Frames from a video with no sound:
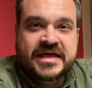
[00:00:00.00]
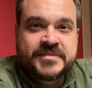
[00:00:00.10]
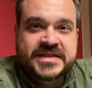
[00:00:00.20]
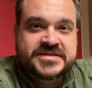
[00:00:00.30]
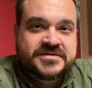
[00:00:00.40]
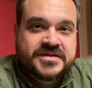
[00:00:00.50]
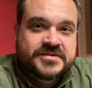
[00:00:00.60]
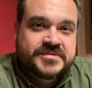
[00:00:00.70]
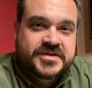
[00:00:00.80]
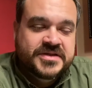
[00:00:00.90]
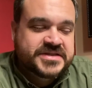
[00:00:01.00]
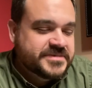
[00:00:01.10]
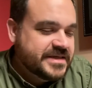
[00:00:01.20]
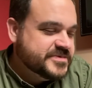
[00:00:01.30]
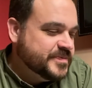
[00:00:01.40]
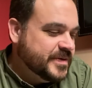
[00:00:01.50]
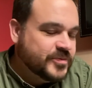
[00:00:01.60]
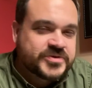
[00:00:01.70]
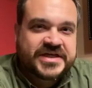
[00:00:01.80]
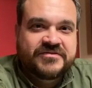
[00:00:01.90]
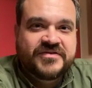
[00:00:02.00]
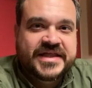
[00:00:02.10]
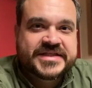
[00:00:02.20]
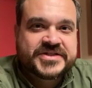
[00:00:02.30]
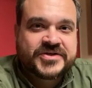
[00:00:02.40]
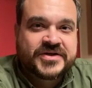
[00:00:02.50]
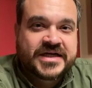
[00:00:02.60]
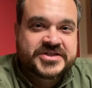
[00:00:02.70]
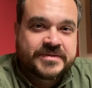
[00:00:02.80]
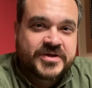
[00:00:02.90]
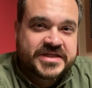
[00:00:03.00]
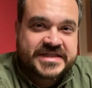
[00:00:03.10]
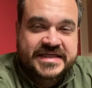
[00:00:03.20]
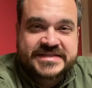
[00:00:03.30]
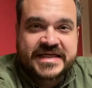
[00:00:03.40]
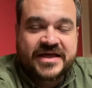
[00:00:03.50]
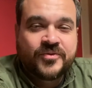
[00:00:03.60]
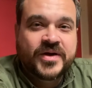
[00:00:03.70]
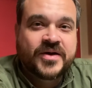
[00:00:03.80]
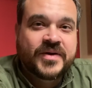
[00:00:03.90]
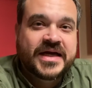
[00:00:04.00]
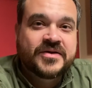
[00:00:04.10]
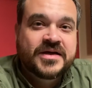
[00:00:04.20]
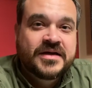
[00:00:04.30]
It means, you know, sometimes people say faith is a crutch. I'm going to say it's the other way around.